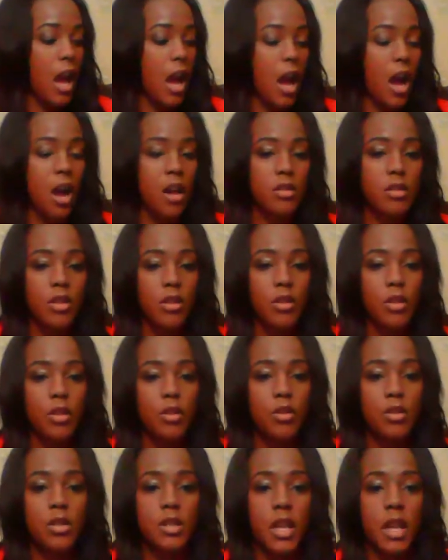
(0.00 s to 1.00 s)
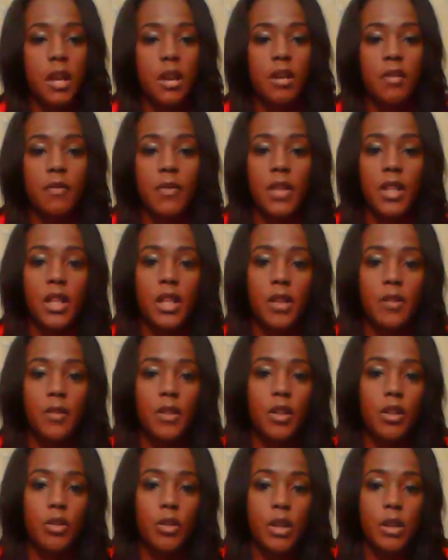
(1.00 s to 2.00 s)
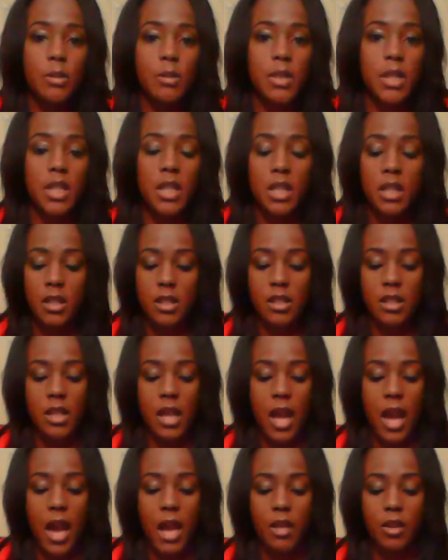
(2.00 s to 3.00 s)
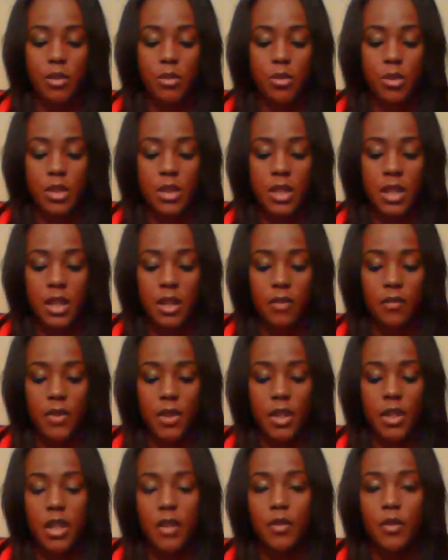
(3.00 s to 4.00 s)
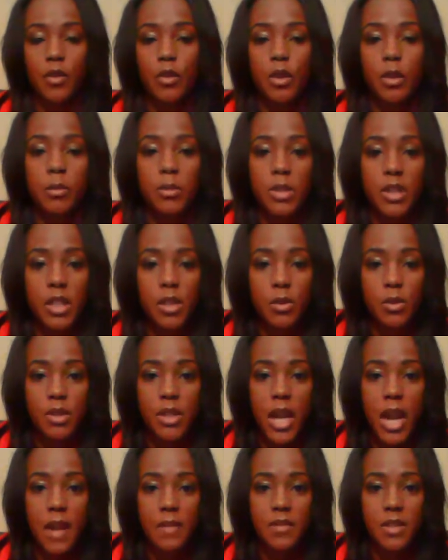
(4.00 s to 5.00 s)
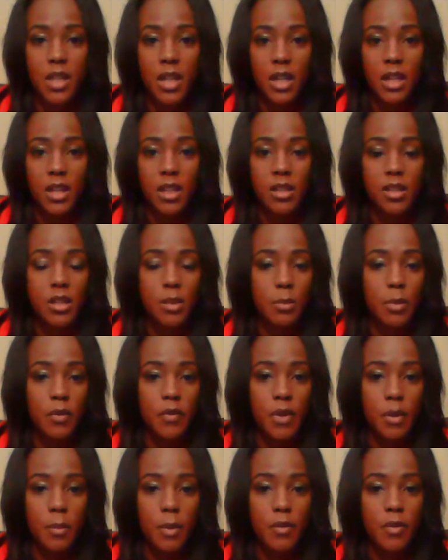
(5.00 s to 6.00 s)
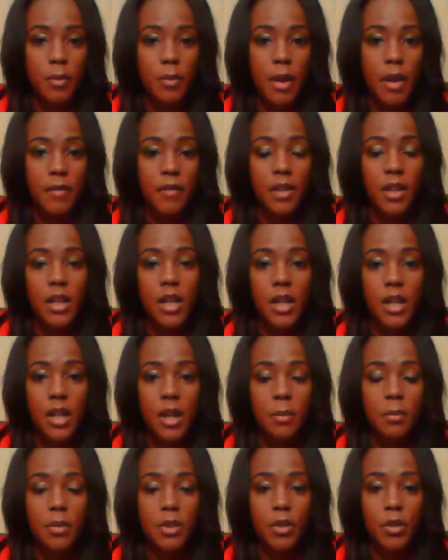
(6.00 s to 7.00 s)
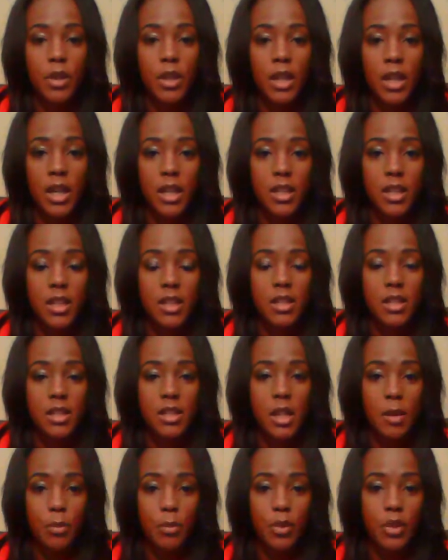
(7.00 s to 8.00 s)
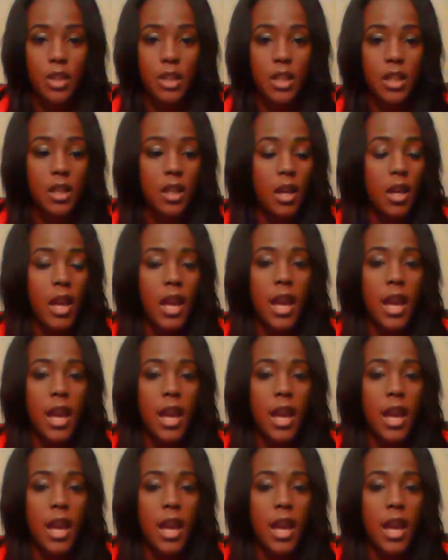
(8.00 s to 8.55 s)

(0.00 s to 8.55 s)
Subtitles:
I also use Philadelphia cream cheese. I use the Philadelphia cream cheese with chives and onions to prevent me from having to cut up the green onions separately.